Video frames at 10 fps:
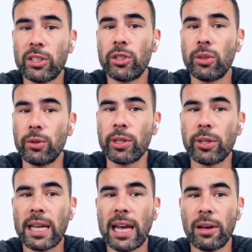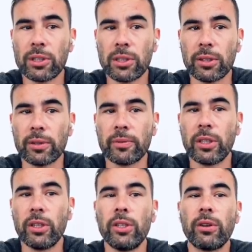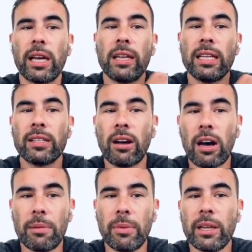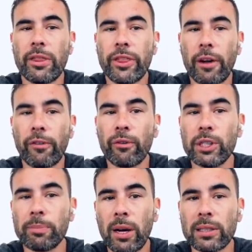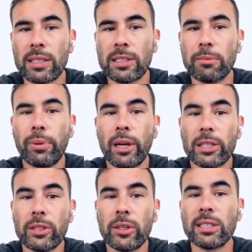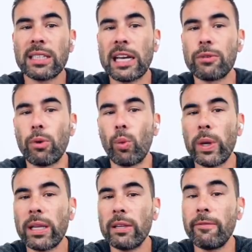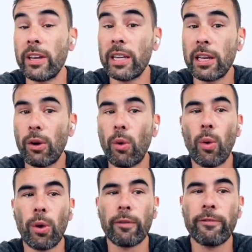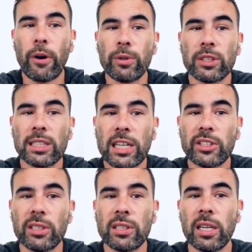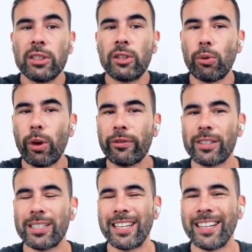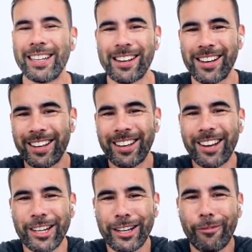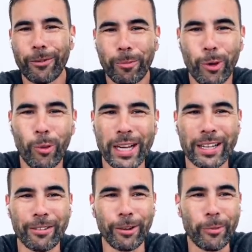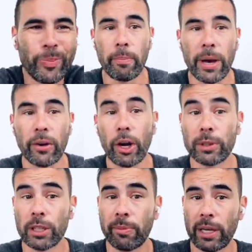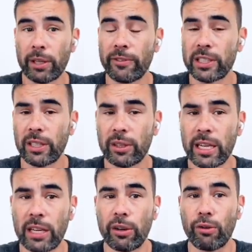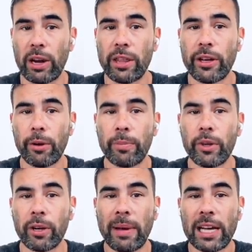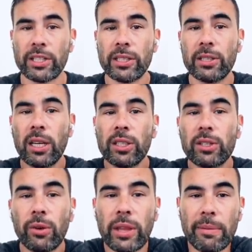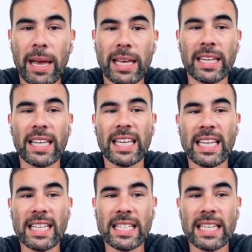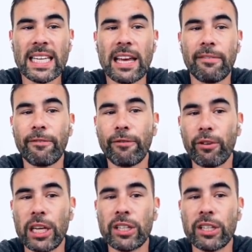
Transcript: to your counselor. You'll get timely and thoughtful responses, plus you can schedule weekly video or phone sessions, so you won't have to sit in an uncomfortable waiting room. BetterHelp is committed to facilitating great therapeutic matches, so they make it easy and free to